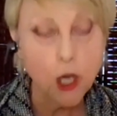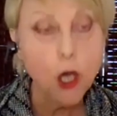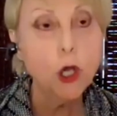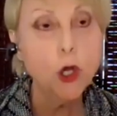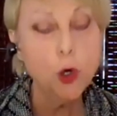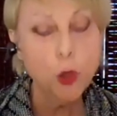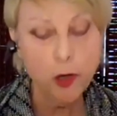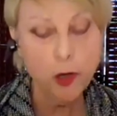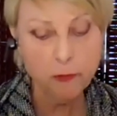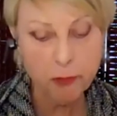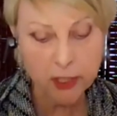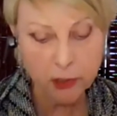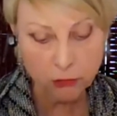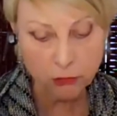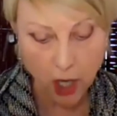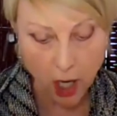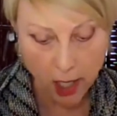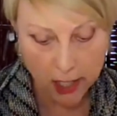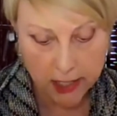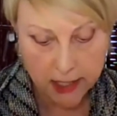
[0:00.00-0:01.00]
who have been
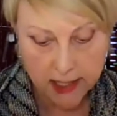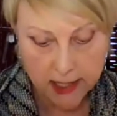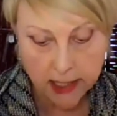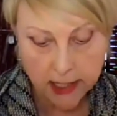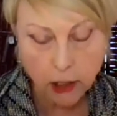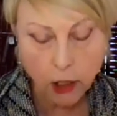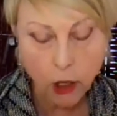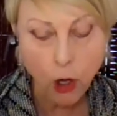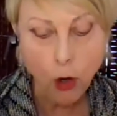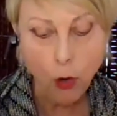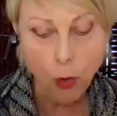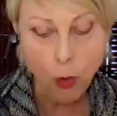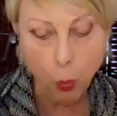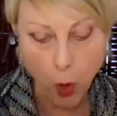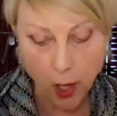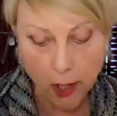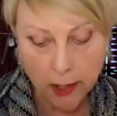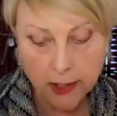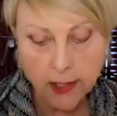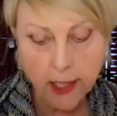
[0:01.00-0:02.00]
rising
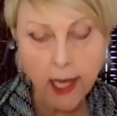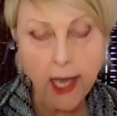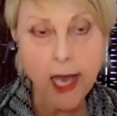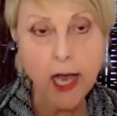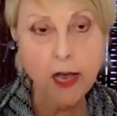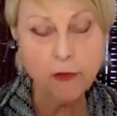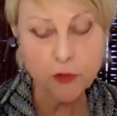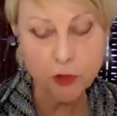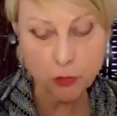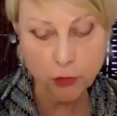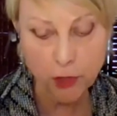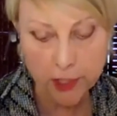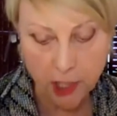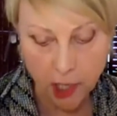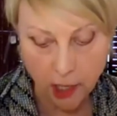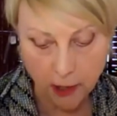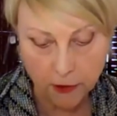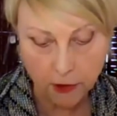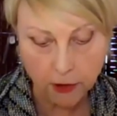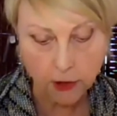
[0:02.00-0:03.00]
one after
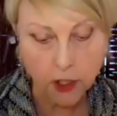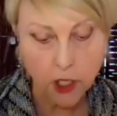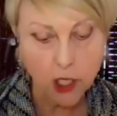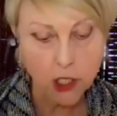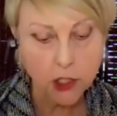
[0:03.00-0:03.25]
another